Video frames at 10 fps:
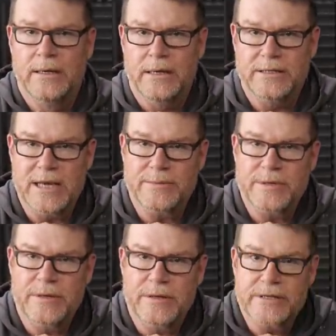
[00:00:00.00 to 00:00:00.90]
It's
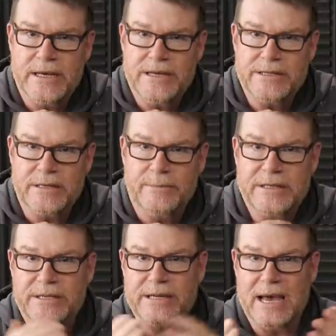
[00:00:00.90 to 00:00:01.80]
absolutely disgusting. But
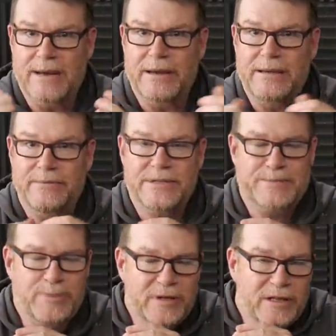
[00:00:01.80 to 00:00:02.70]
this guy, he
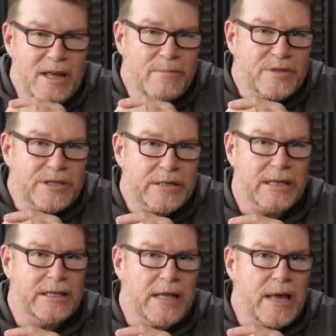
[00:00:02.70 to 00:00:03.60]
just
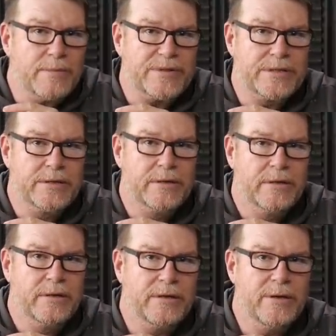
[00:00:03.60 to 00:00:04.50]
lumps
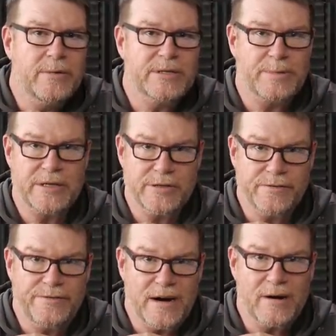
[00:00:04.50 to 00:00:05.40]
you as a potential
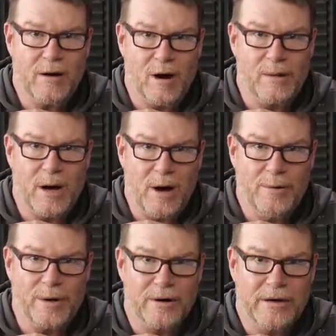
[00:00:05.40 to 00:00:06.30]
firearm
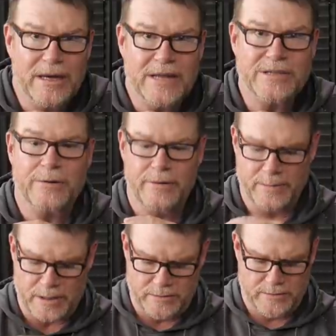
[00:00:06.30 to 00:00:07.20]
owner as a
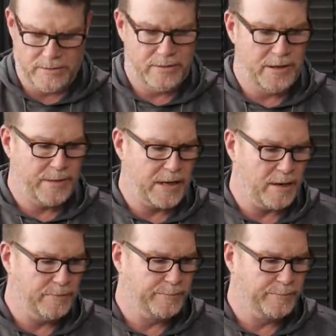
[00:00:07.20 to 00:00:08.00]
criminal. Here we go.